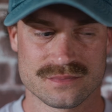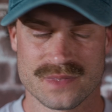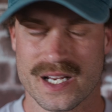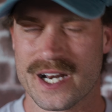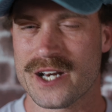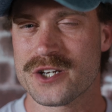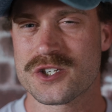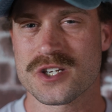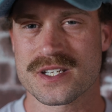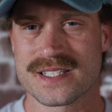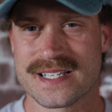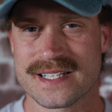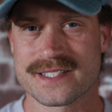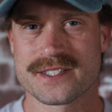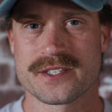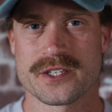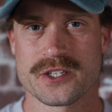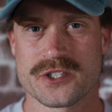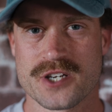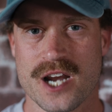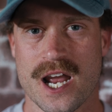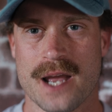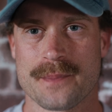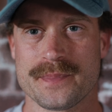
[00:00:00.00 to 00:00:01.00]
and it just gets the
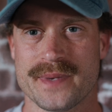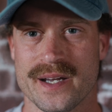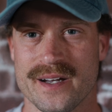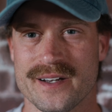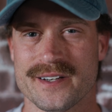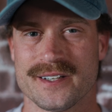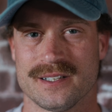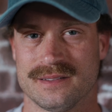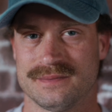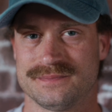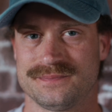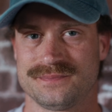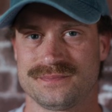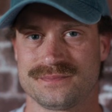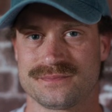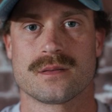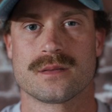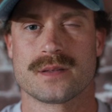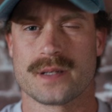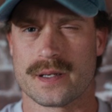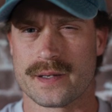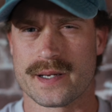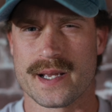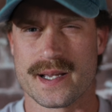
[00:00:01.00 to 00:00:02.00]
job done.
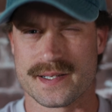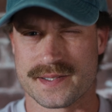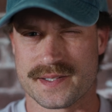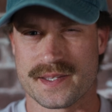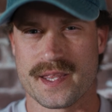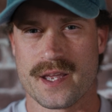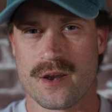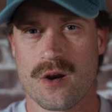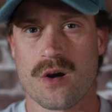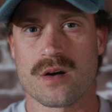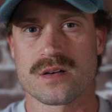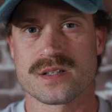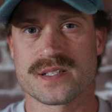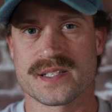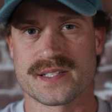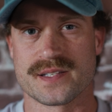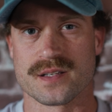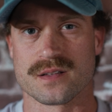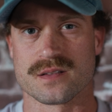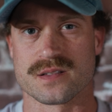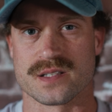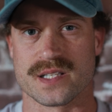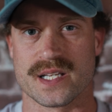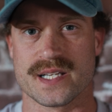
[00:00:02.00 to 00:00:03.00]
Now, yes, they are
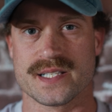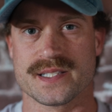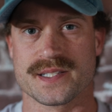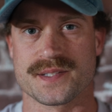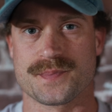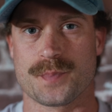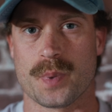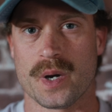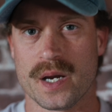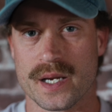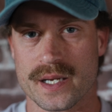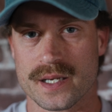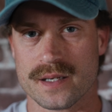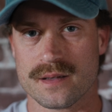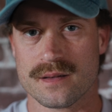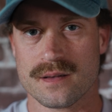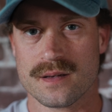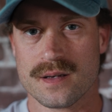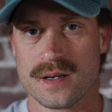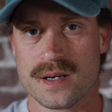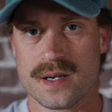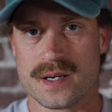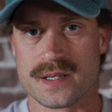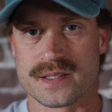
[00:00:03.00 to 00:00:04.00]
still lens, but
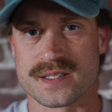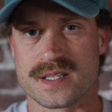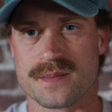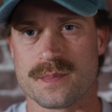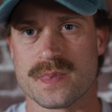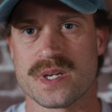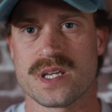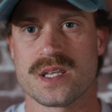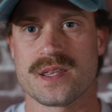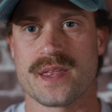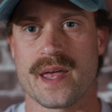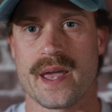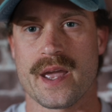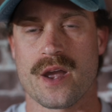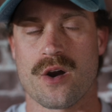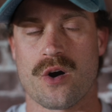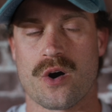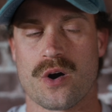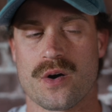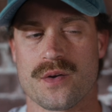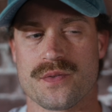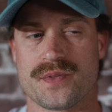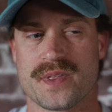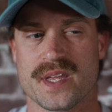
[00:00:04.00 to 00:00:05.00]
to me, they
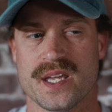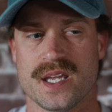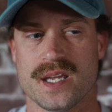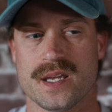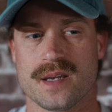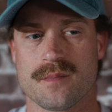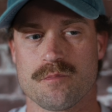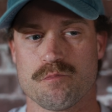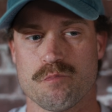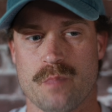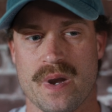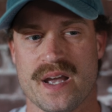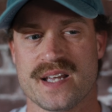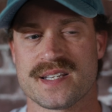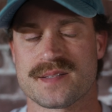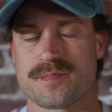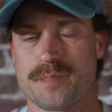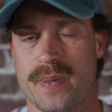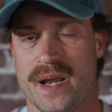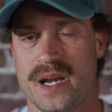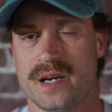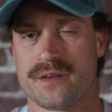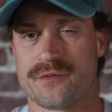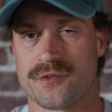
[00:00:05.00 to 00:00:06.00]
are the best
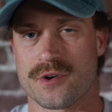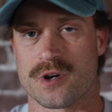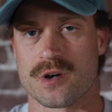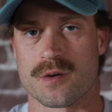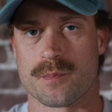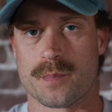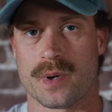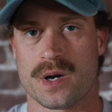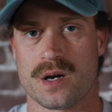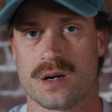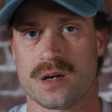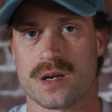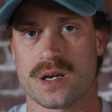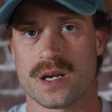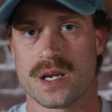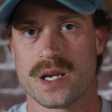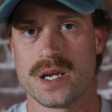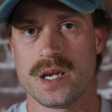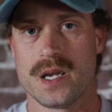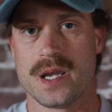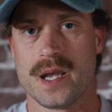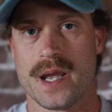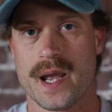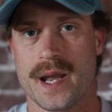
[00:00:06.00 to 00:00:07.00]
bang for your buck
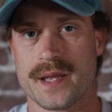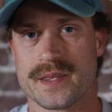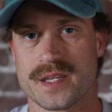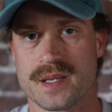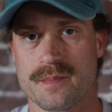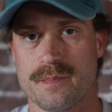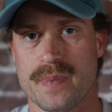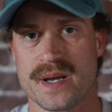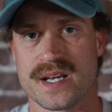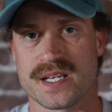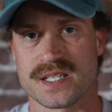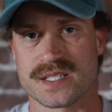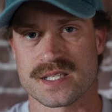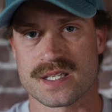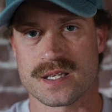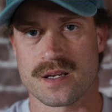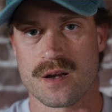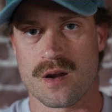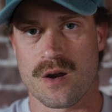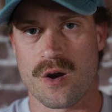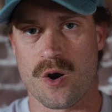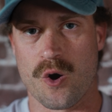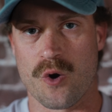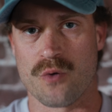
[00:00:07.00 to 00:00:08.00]
and the best
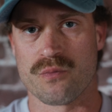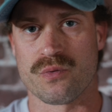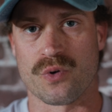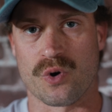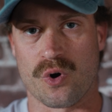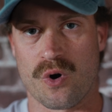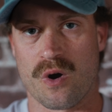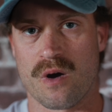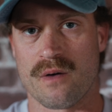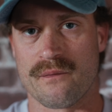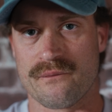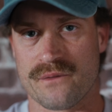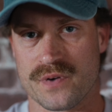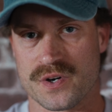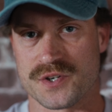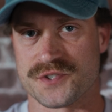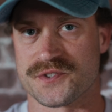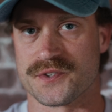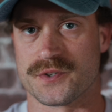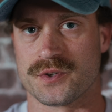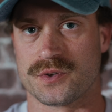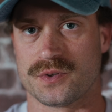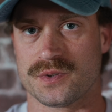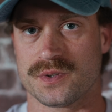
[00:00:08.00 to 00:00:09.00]
overall
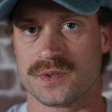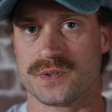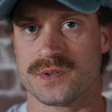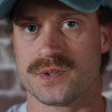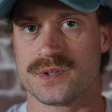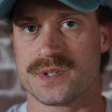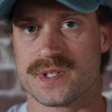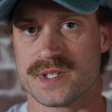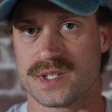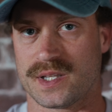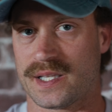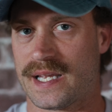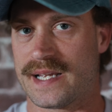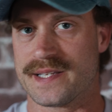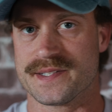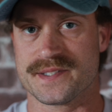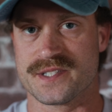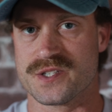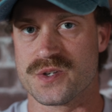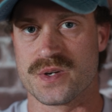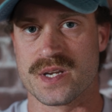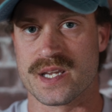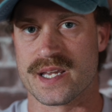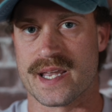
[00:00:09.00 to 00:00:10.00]
versatile
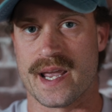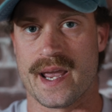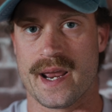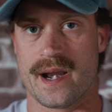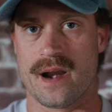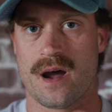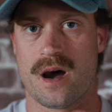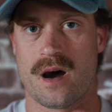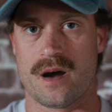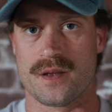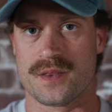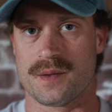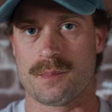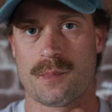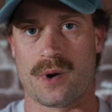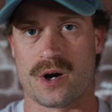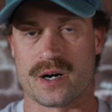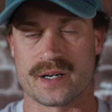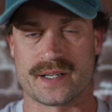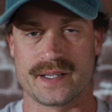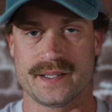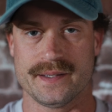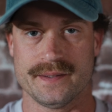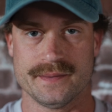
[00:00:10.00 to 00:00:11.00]
lens you can get on the
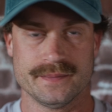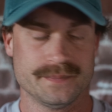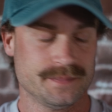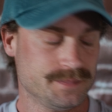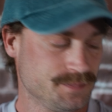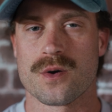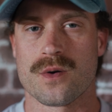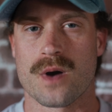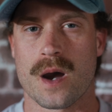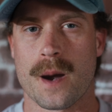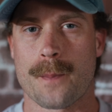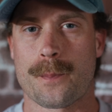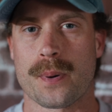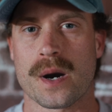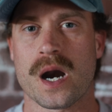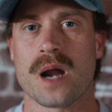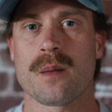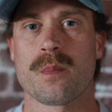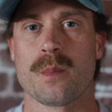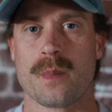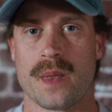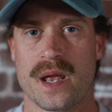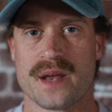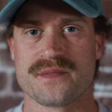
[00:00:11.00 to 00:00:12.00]
market. So, a
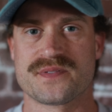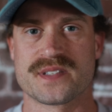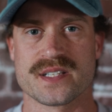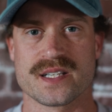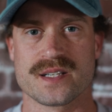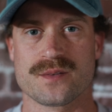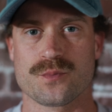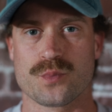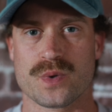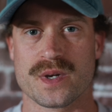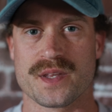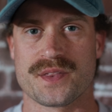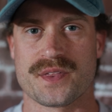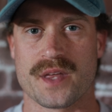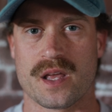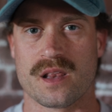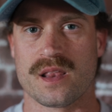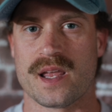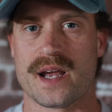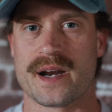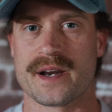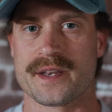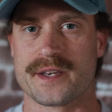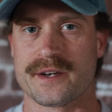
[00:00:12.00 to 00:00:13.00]
problem I've seen with a
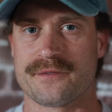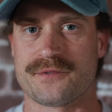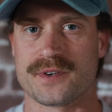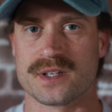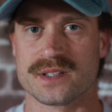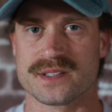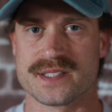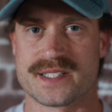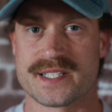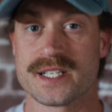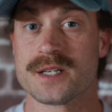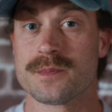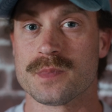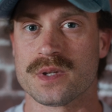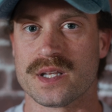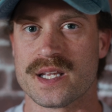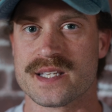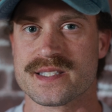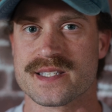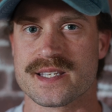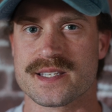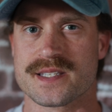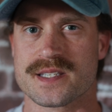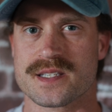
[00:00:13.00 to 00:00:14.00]
lot of different cinema
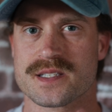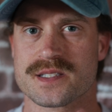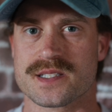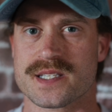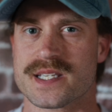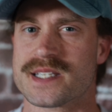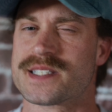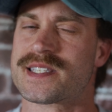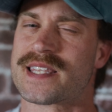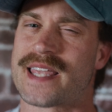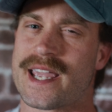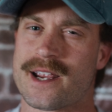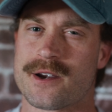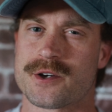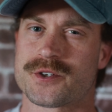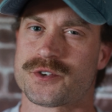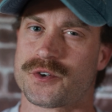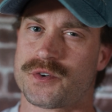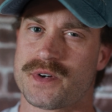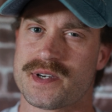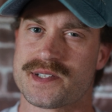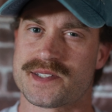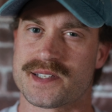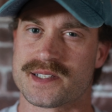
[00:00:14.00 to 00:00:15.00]
lenses is the
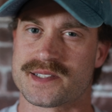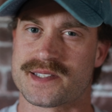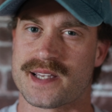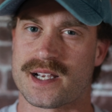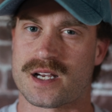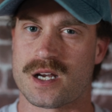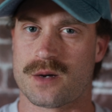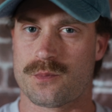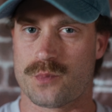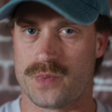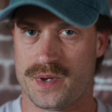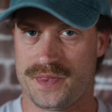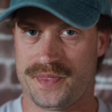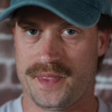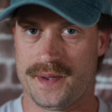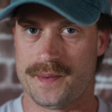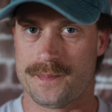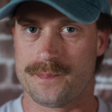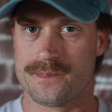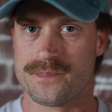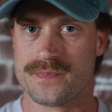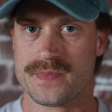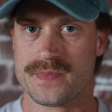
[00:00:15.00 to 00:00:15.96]
characteristics that come with them.